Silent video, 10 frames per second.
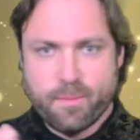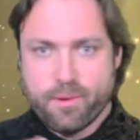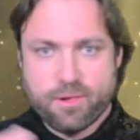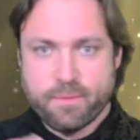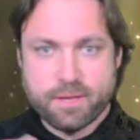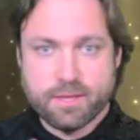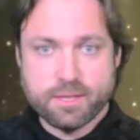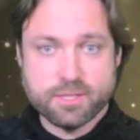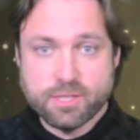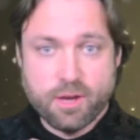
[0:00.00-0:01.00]
brushing my
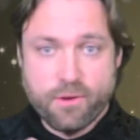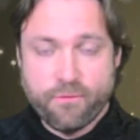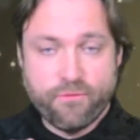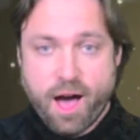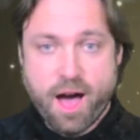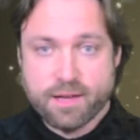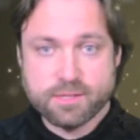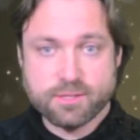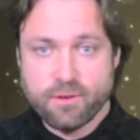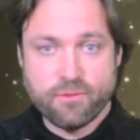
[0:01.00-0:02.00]
teeth so
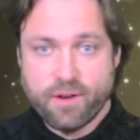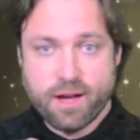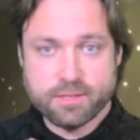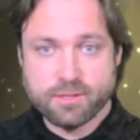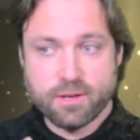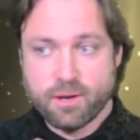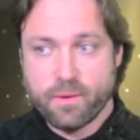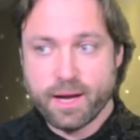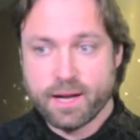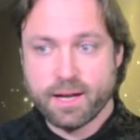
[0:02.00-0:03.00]
fast, so
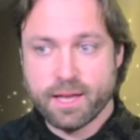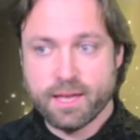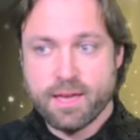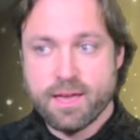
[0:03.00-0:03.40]
quickly,